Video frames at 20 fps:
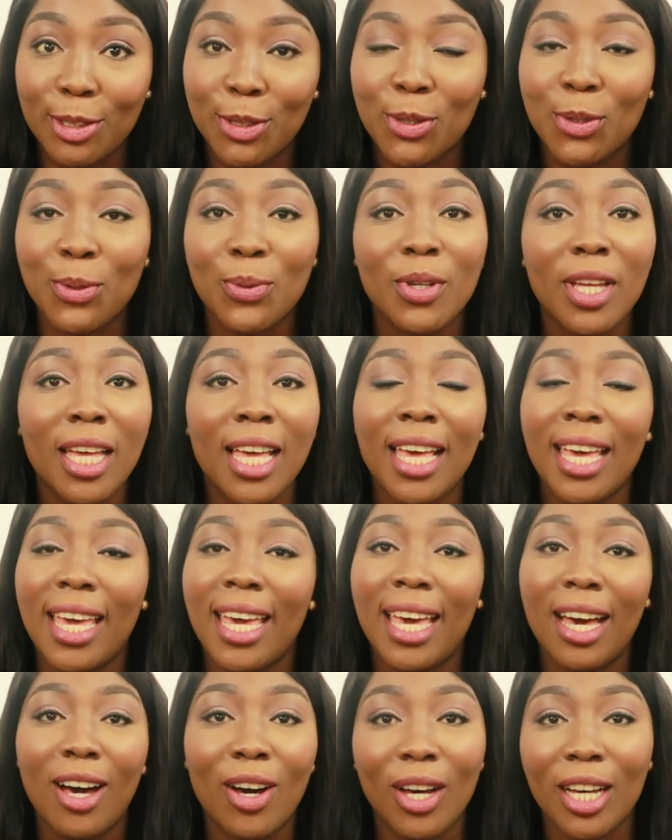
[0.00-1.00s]
So
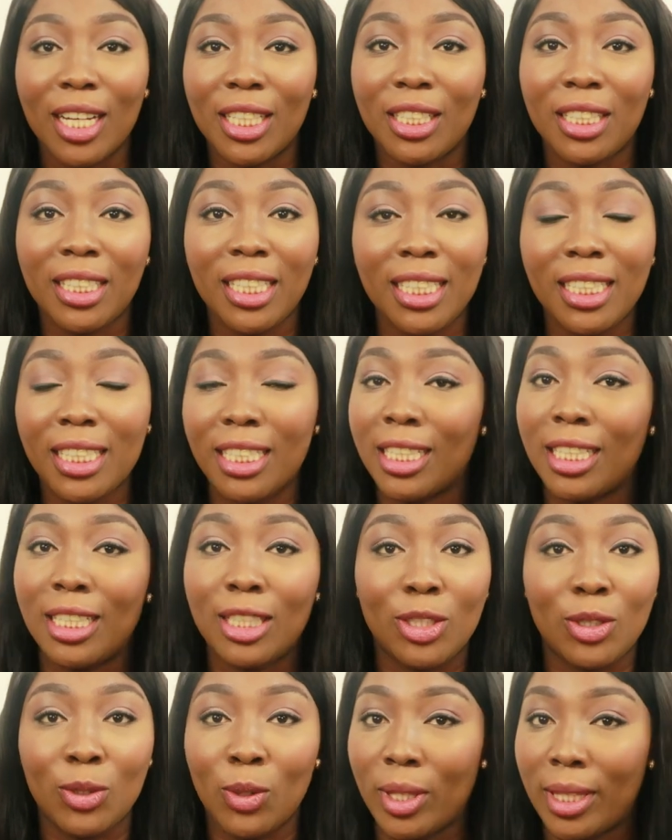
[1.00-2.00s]
engagiert
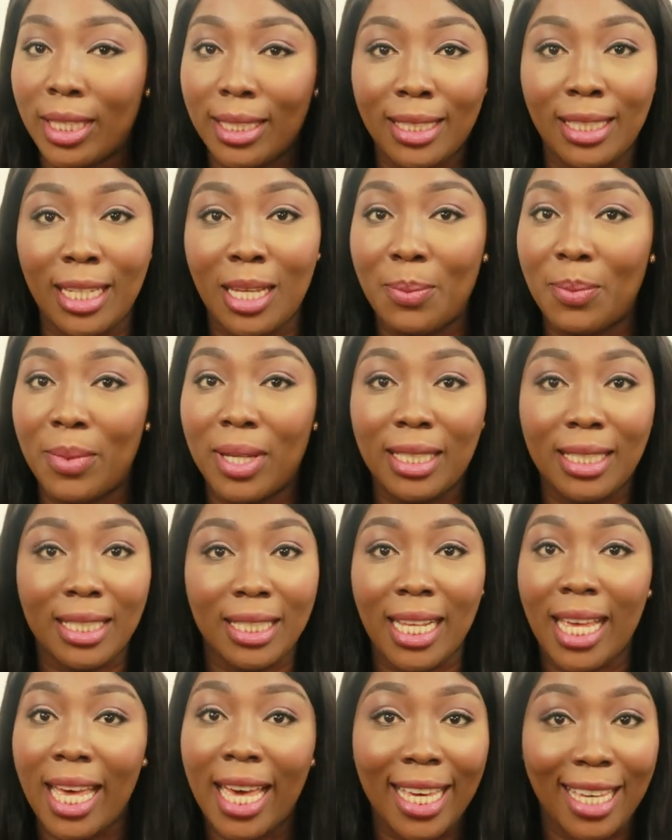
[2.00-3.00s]
is not the same as
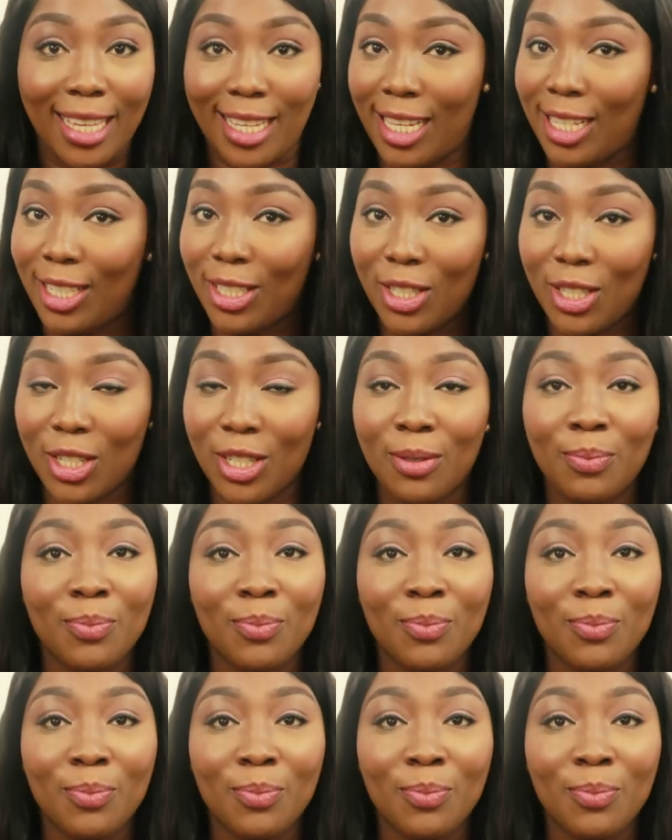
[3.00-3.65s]
engaged.